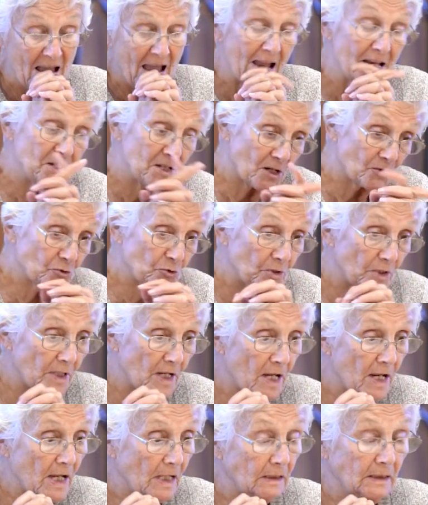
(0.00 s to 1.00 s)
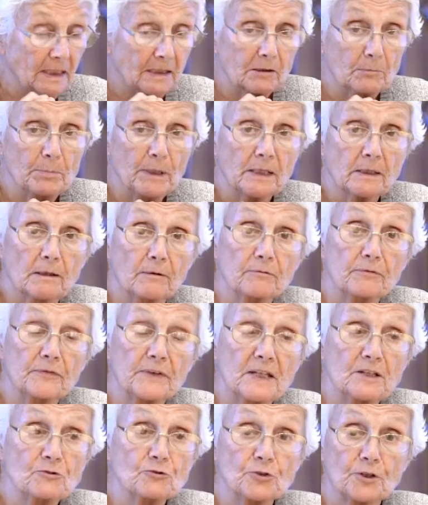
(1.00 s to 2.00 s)
And yesterday, a little bit of
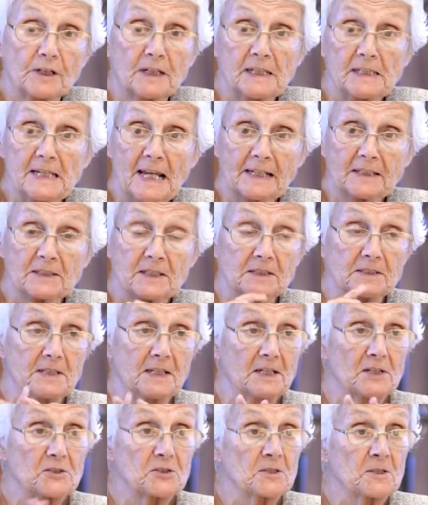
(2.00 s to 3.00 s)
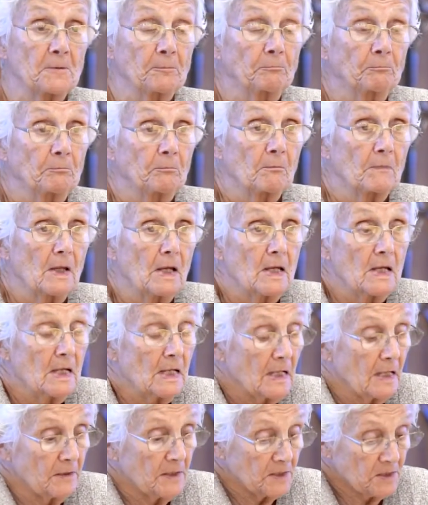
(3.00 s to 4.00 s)
interconnectedness.
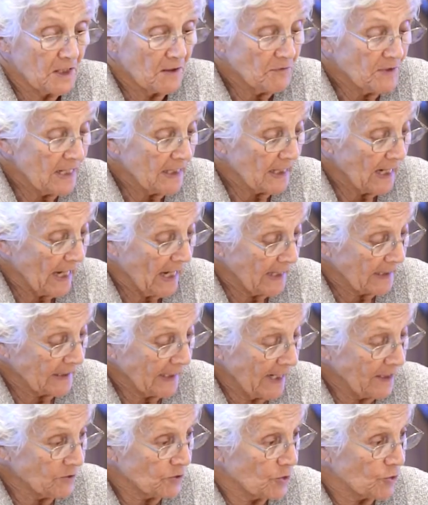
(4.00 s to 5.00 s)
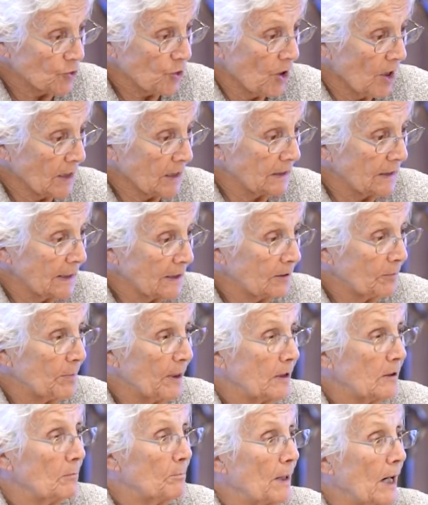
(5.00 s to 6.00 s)
This evening, I'd like to talk a little
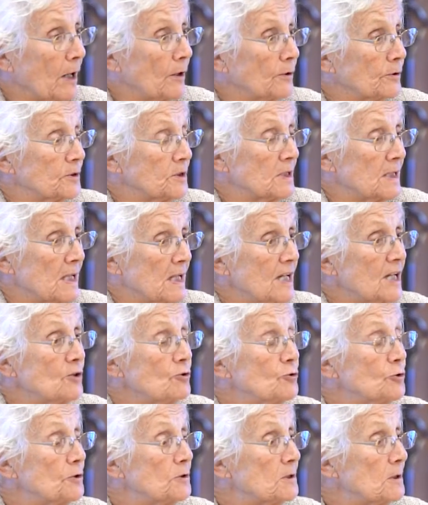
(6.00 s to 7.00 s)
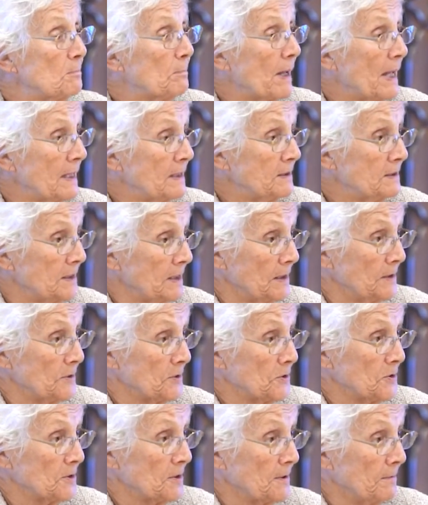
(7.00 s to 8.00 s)
bit about
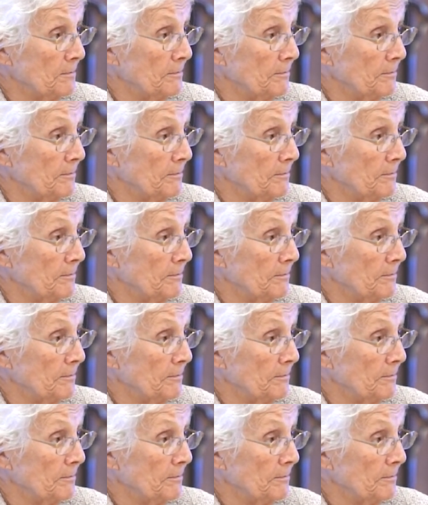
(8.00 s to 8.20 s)
interdependence.